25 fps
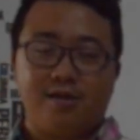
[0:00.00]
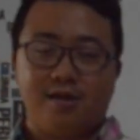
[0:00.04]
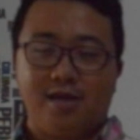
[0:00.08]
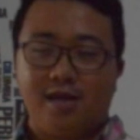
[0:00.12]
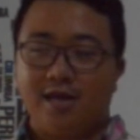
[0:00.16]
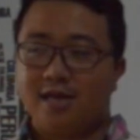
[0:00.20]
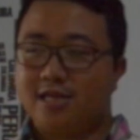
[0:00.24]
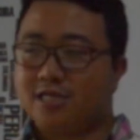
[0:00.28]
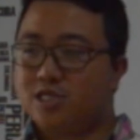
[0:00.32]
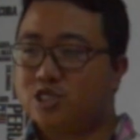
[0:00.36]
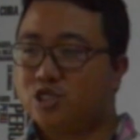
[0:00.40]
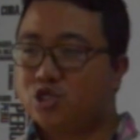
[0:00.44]

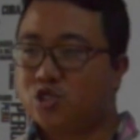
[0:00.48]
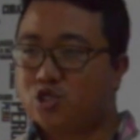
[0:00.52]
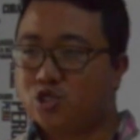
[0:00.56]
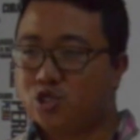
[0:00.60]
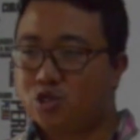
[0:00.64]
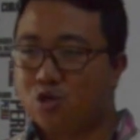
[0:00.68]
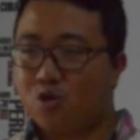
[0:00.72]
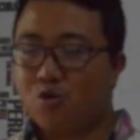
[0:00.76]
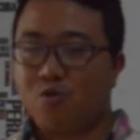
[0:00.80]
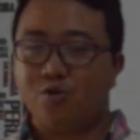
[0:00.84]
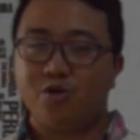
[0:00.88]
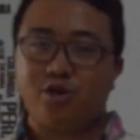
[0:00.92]
It is
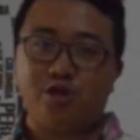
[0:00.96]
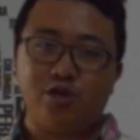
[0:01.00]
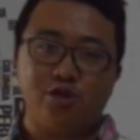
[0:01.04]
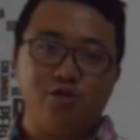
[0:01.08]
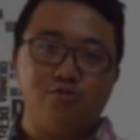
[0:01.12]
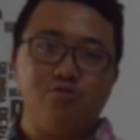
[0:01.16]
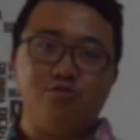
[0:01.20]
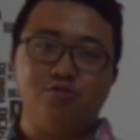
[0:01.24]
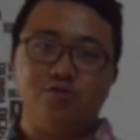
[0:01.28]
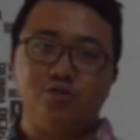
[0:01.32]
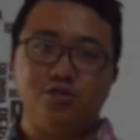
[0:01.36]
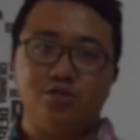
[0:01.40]
so
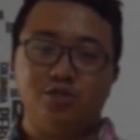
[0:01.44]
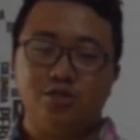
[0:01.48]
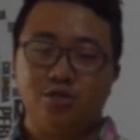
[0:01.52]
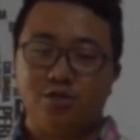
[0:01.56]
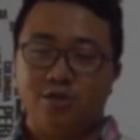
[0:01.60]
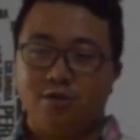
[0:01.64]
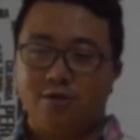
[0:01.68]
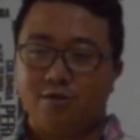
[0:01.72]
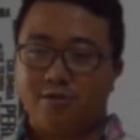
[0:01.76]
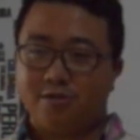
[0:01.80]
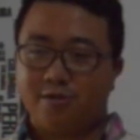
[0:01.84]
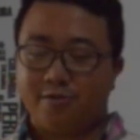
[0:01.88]
huge.
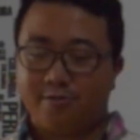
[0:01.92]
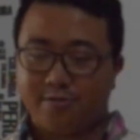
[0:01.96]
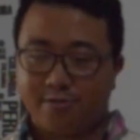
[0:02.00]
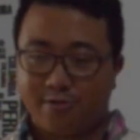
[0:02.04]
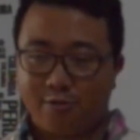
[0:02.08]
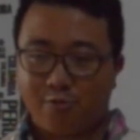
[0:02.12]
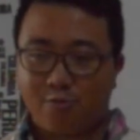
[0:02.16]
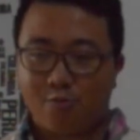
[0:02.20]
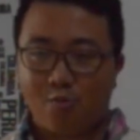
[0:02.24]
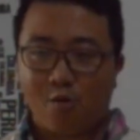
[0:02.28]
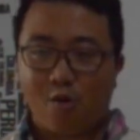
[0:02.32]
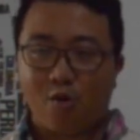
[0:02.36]

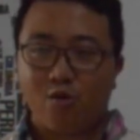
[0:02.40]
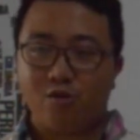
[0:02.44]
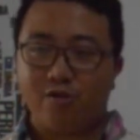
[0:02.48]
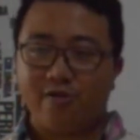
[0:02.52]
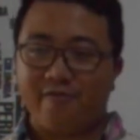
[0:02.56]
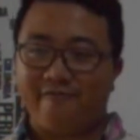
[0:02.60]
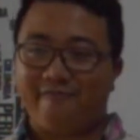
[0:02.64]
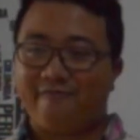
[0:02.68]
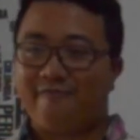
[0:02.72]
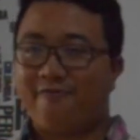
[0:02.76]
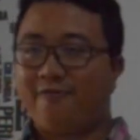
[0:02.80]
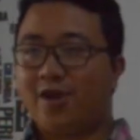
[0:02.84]
The role
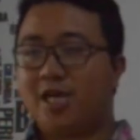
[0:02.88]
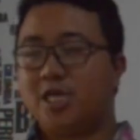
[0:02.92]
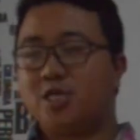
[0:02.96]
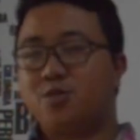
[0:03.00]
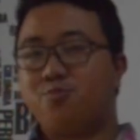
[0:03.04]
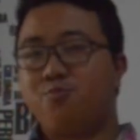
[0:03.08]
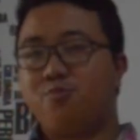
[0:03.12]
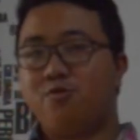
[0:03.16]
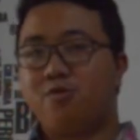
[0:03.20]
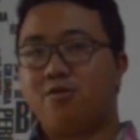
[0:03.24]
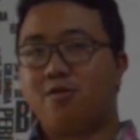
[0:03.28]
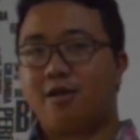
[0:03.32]
of
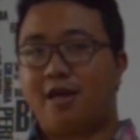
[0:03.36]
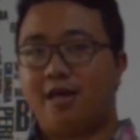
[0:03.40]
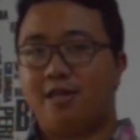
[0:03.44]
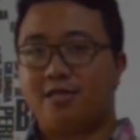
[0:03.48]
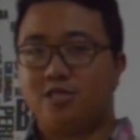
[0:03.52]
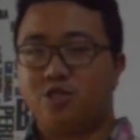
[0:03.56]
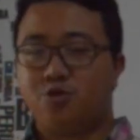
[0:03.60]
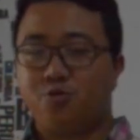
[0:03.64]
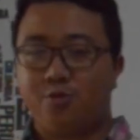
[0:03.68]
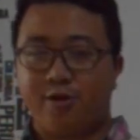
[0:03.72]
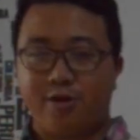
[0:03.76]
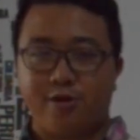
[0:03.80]
Facebook
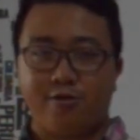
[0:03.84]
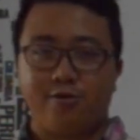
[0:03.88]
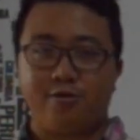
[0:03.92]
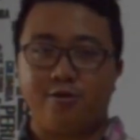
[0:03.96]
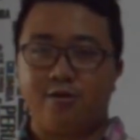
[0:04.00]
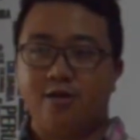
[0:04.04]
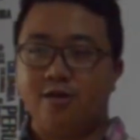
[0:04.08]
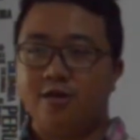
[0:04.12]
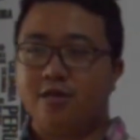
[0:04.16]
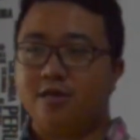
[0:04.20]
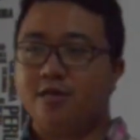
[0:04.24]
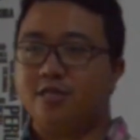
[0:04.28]
and Twitter
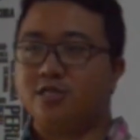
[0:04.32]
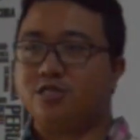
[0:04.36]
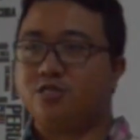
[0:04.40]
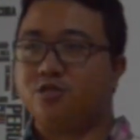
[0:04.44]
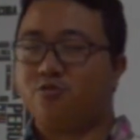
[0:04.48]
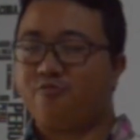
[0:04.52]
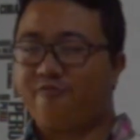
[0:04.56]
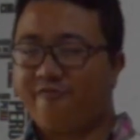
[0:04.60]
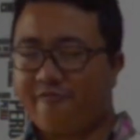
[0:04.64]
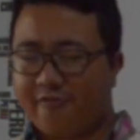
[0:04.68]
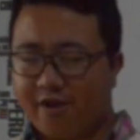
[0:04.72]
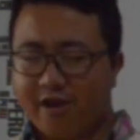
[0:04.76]
is
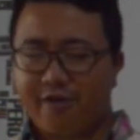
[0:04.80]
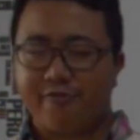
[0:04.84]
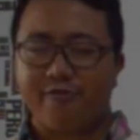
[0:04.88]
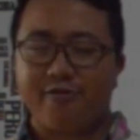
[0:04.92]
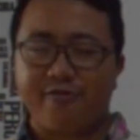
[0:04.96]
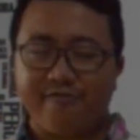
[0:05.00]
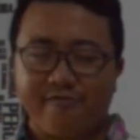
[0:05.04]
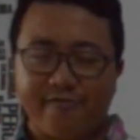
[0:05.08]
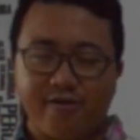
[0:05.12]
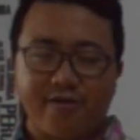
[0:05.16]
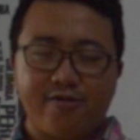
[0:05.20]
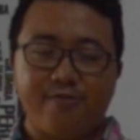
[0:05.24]

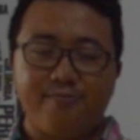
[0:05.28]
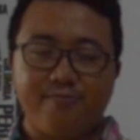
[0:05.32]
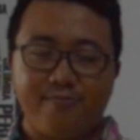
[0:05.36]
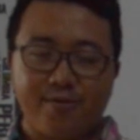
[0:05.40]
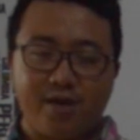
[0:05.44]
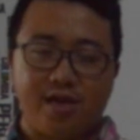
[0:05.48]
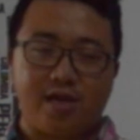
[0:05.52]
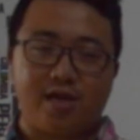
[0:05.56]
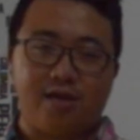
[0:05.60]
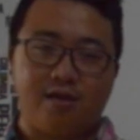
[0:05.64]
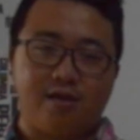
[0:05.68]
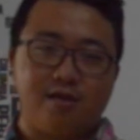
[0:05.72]
very, very
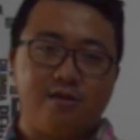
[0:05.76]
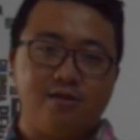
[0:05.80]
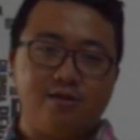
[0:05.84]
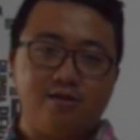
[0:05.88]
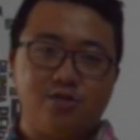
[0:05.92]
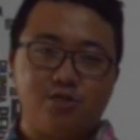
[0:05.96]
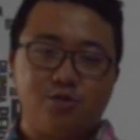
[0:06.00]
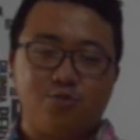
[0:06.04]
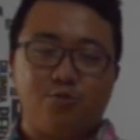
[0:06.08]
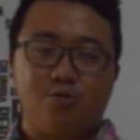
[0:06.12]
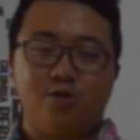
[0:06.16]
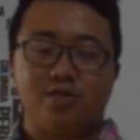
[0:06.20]
big
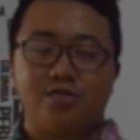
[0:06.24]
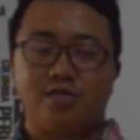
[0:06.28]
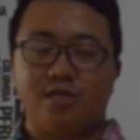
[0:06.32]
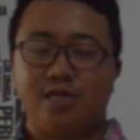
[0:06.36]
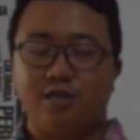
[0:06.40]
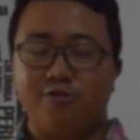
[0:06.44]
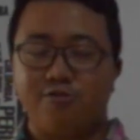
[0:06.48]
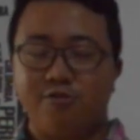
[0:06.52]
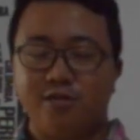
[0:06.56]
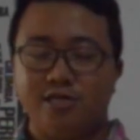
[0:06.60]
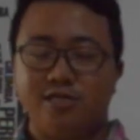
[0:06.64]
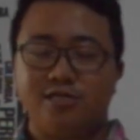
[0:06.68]
towards
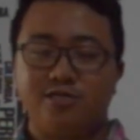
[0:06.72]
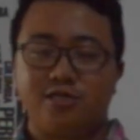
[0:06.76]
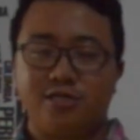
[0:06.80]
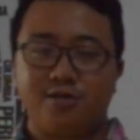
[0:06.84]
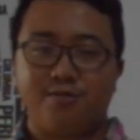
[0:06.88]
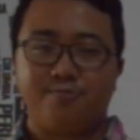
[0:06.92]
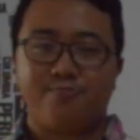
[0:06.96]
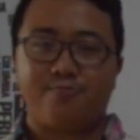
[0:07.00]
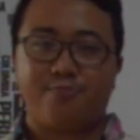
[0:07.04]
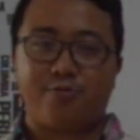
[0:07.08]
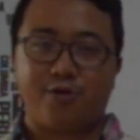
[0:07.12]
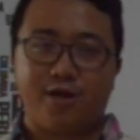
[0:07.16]

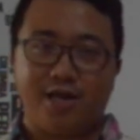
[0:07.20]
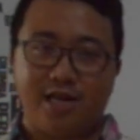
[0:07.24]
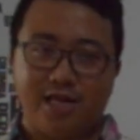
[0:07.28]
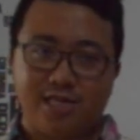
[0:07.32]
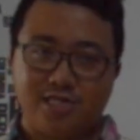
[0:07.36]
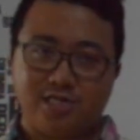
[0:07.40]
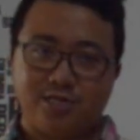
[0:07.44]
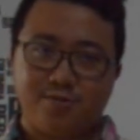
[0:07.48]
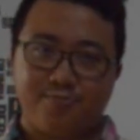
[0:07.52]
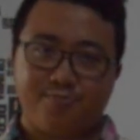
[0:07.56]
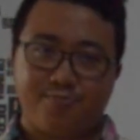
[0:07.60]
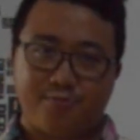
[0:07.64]
Indonesian
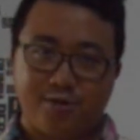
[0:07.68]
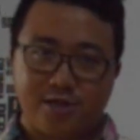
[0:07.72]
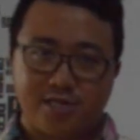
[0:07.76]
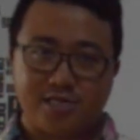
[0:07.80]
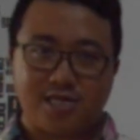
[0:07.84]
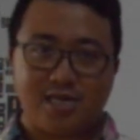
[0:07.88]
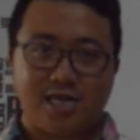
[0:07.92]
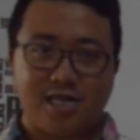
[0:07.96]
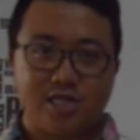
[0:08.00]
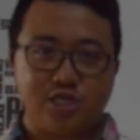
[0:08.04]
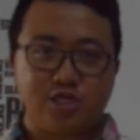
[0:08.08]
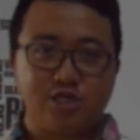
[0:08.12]

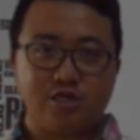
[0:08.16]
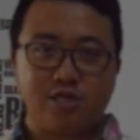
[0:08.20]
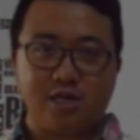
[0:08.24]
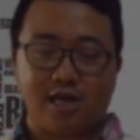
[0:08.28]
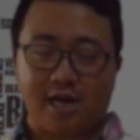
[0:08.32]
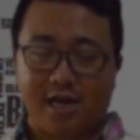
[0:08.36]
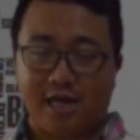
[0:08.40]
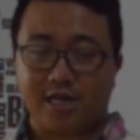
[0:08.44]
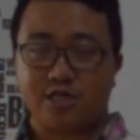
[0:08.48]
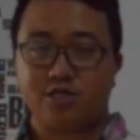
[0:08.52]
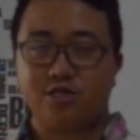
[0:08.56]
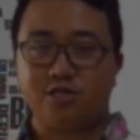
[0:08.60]
presidential
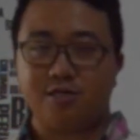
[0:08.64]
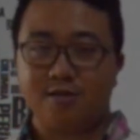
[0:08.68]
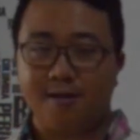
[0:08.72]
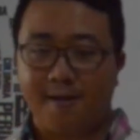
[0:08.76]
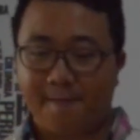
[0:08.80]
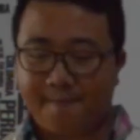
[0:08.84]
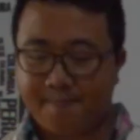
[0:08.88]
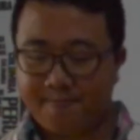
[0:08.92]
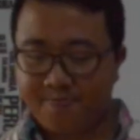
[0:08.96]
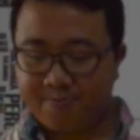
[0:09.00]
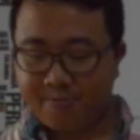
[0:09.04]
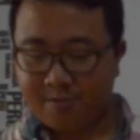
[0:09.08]

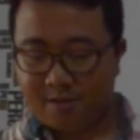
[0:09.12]
election.